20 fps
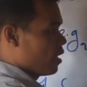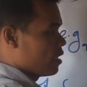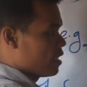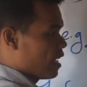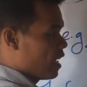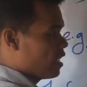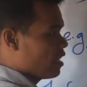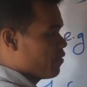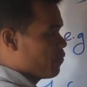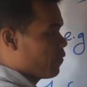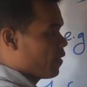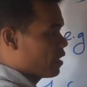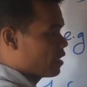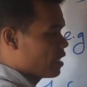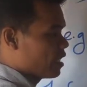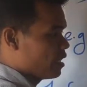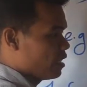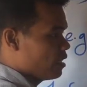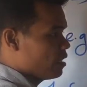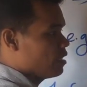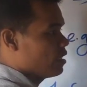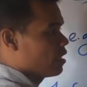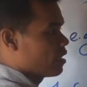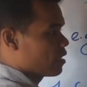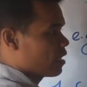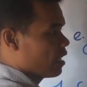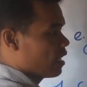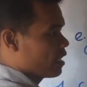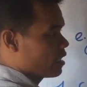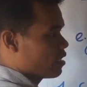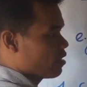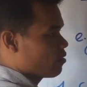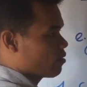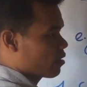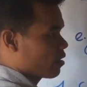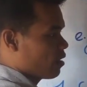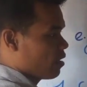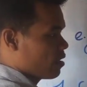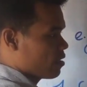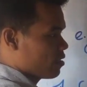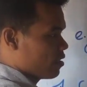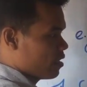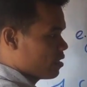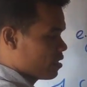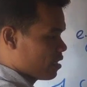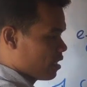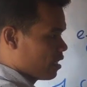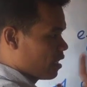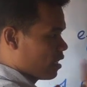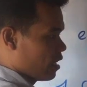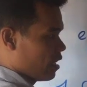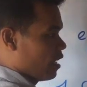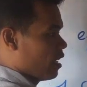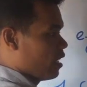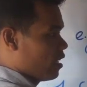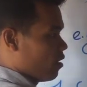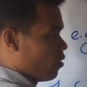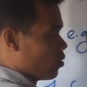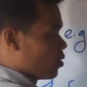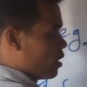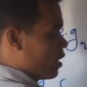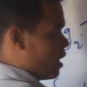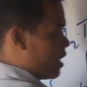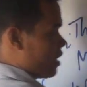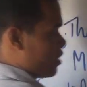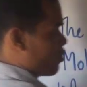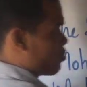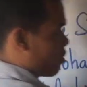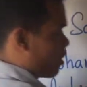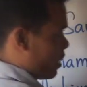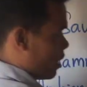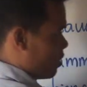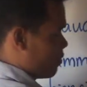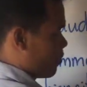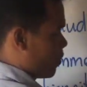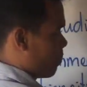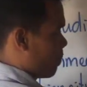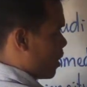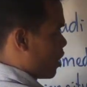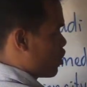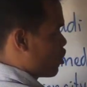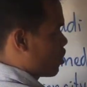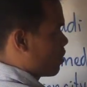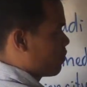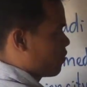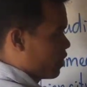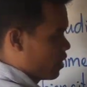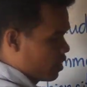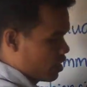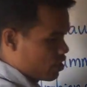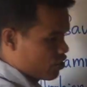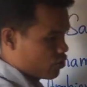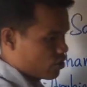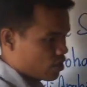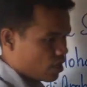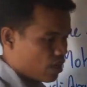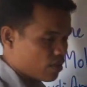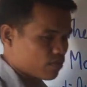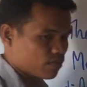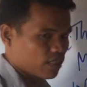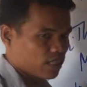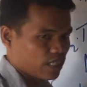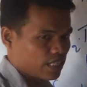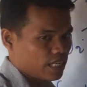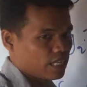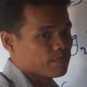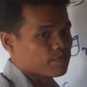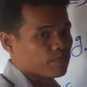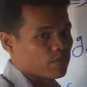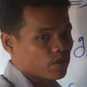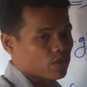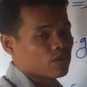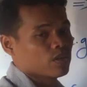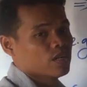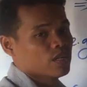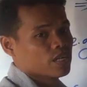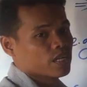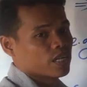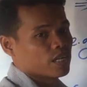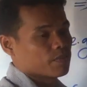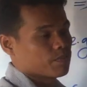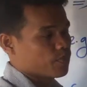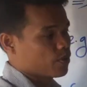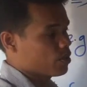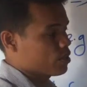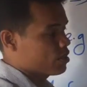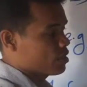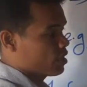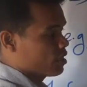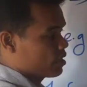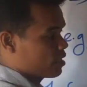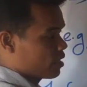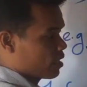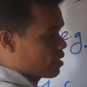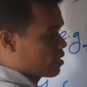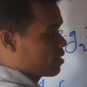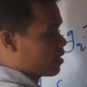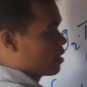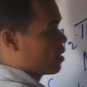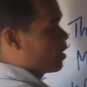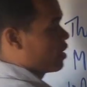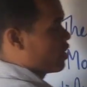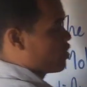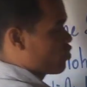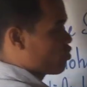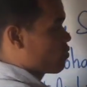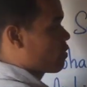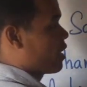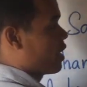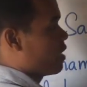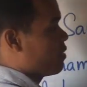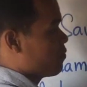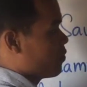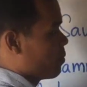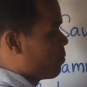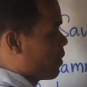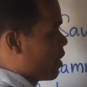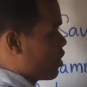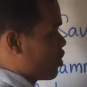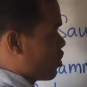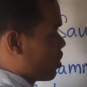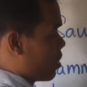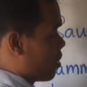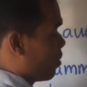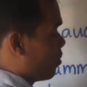non-defining relative clauses, and then it only extra information which is not really important, just extra information